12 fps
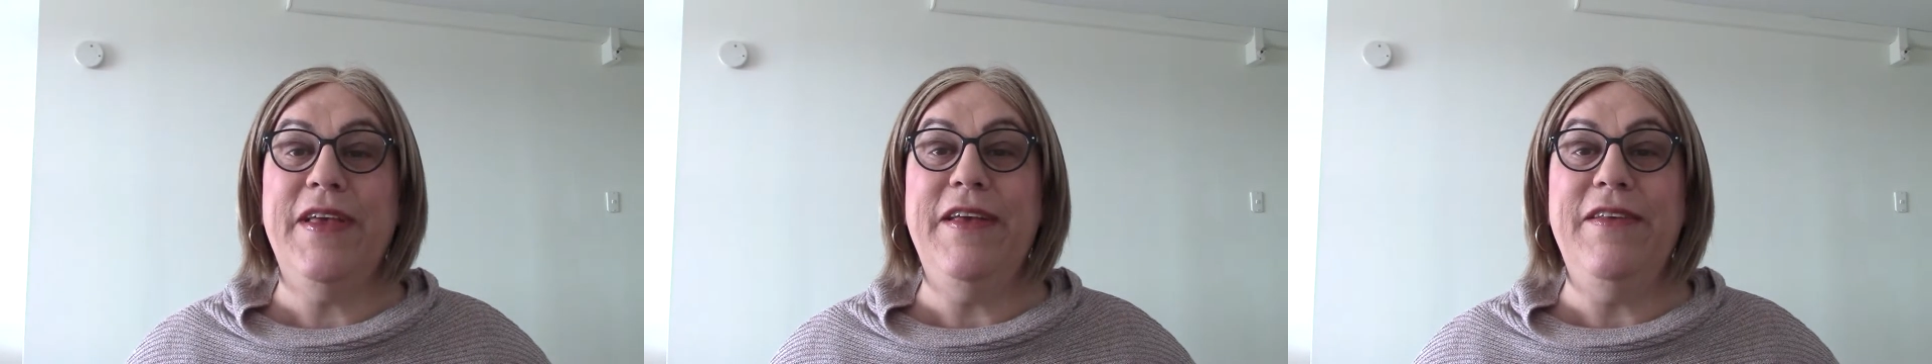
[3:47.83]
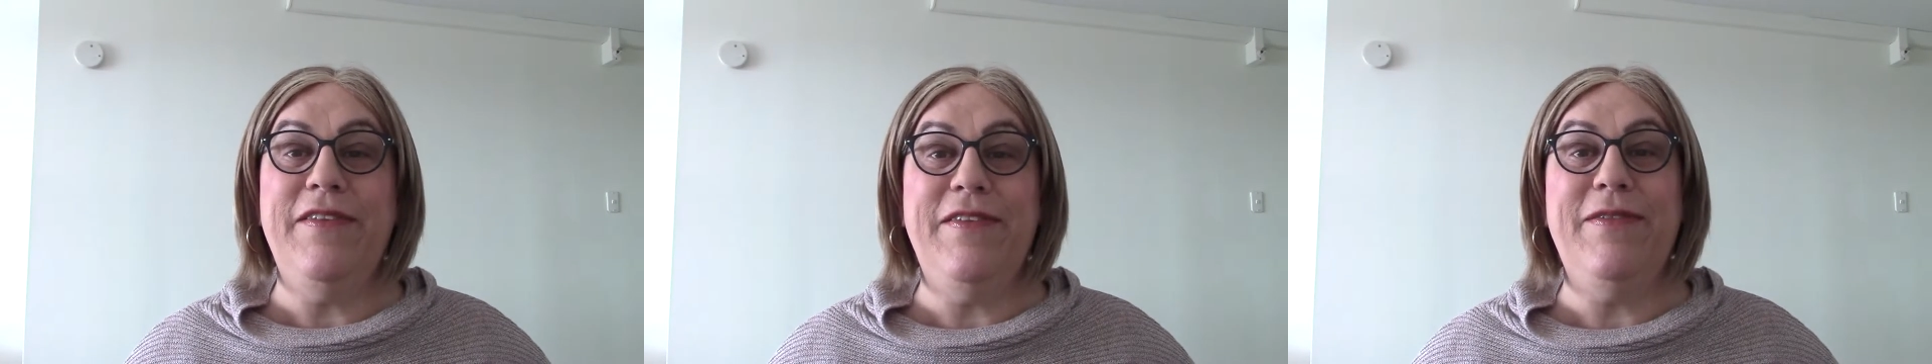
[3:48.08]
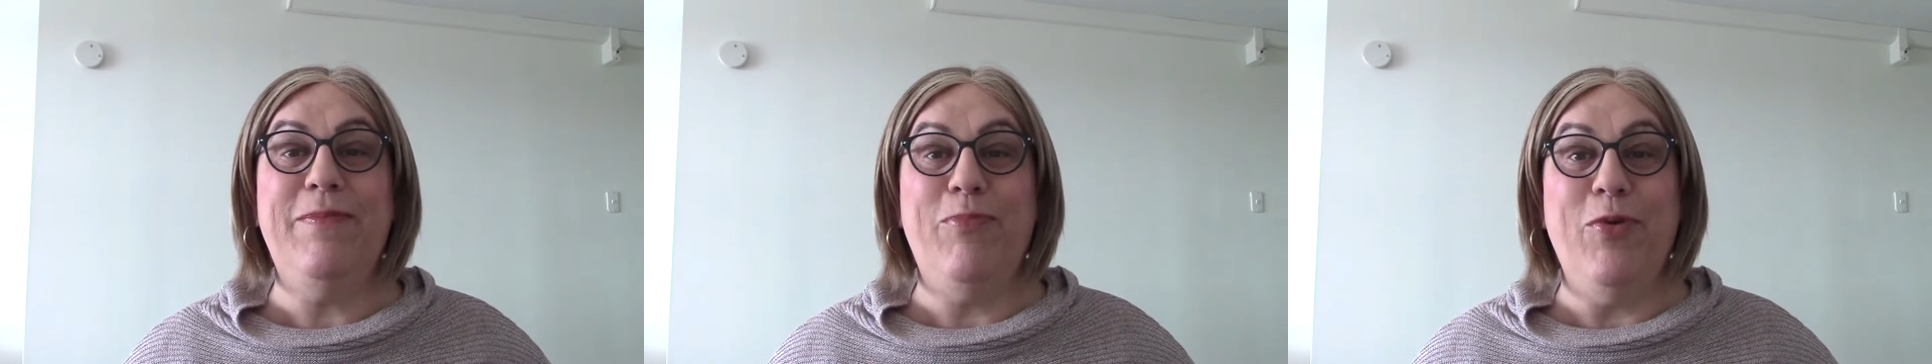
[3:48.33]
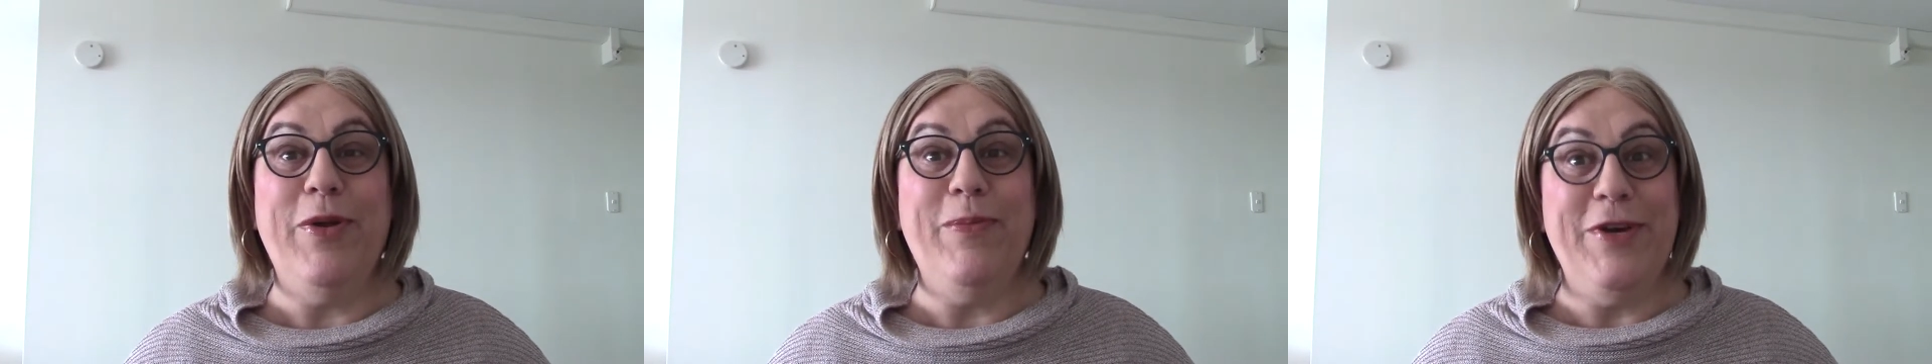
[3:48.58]
he's
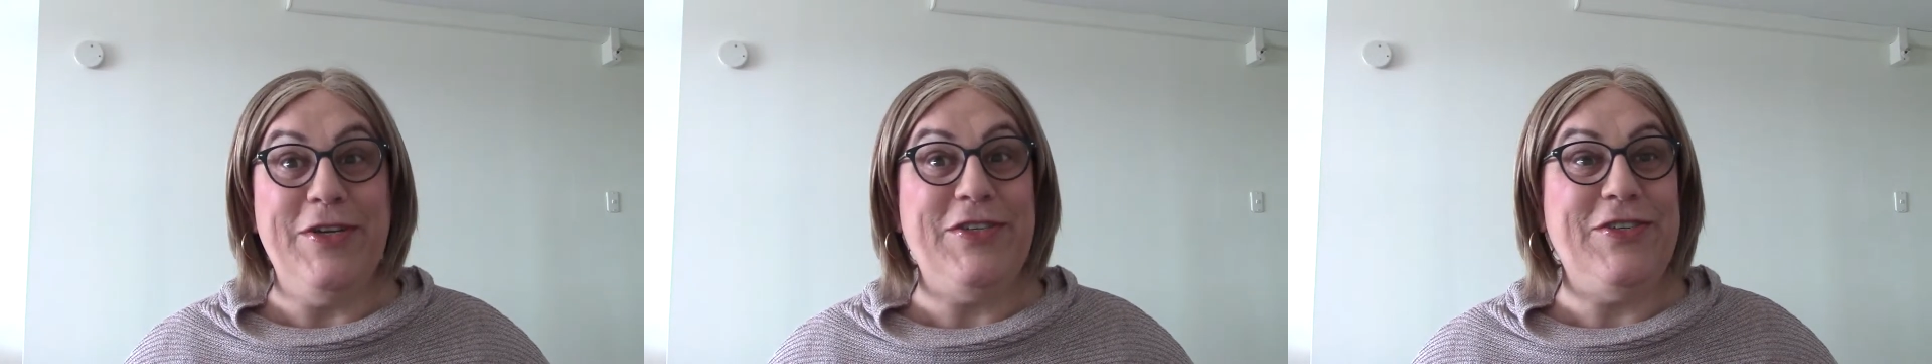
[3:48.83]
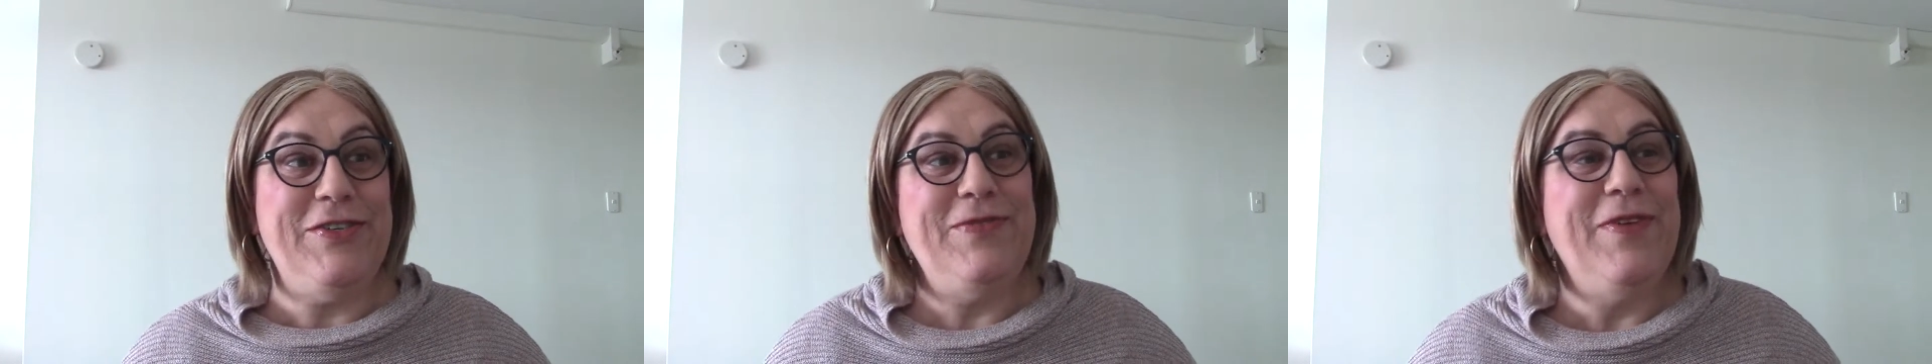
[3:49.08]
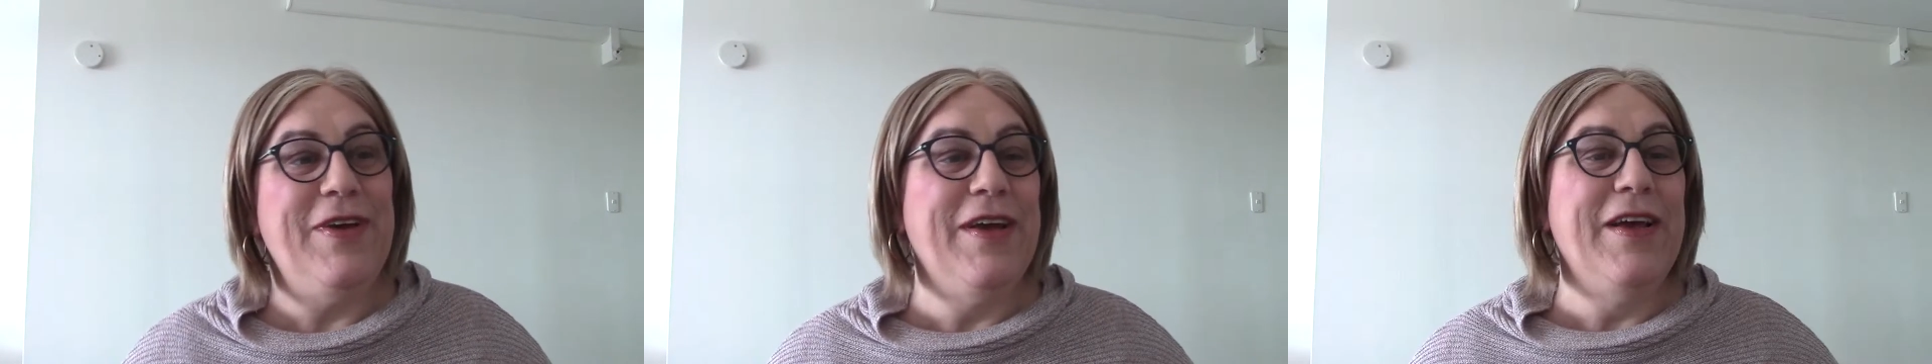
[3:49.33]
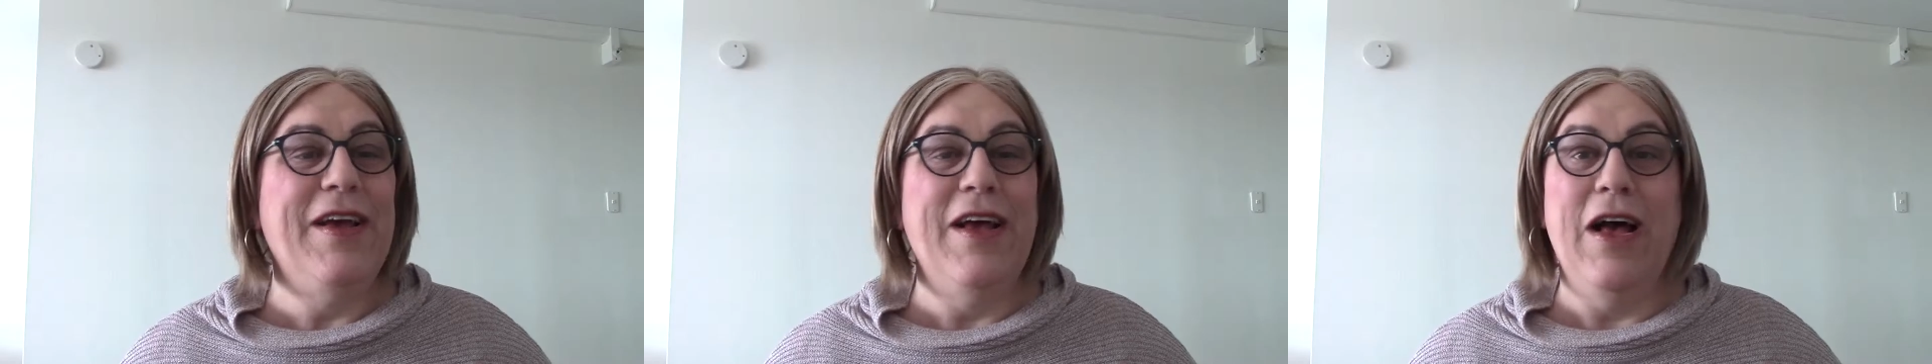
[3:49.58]
pretty much
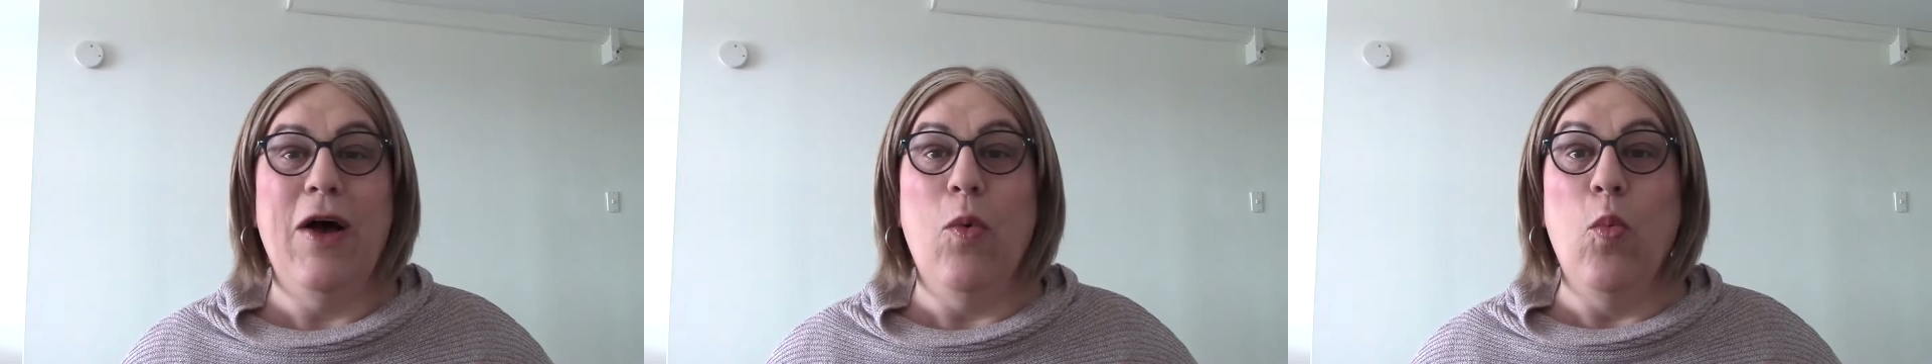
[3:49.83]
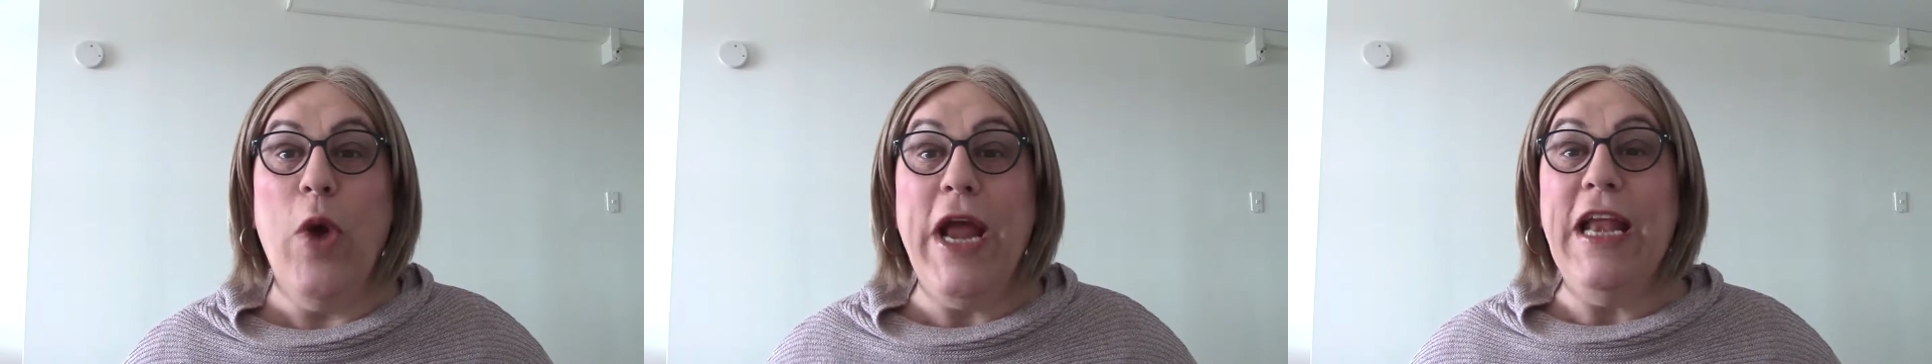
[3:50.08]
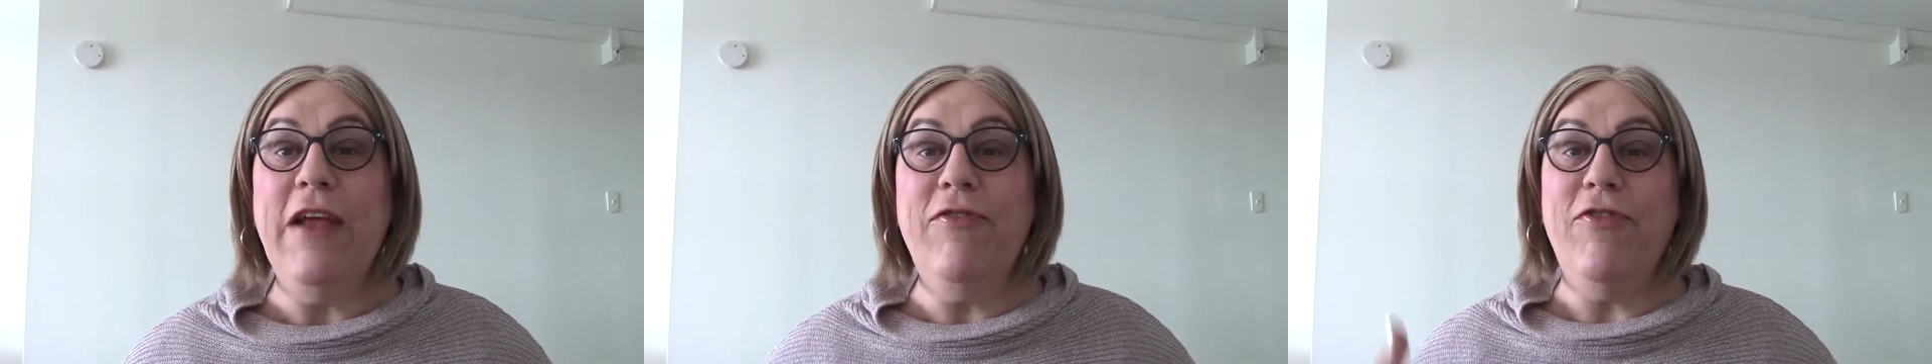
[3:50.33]
waiting